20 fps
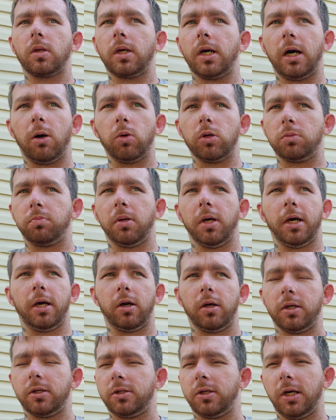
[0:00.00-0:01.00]
I was playing
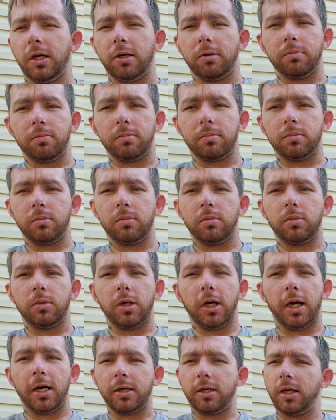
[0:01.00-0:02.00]
on the seat.
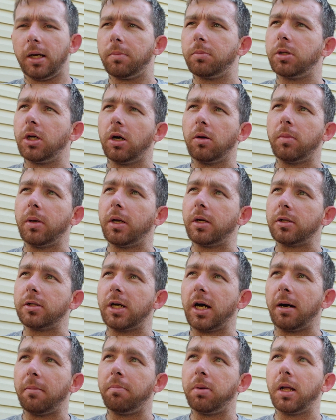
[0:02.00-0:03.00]
Dad kept telling me to
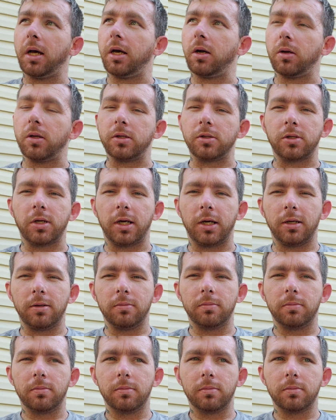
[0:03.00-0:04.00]
stop playing on the seat,
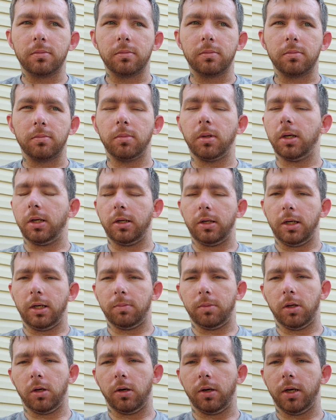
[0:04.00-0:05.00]
but
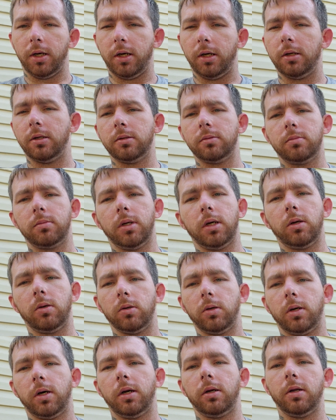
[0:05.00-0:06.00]
I'm hard-headed. I don't
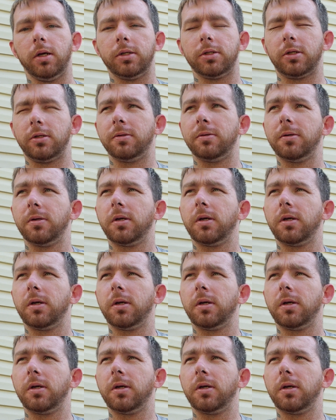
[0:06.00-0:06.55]
know how to listen.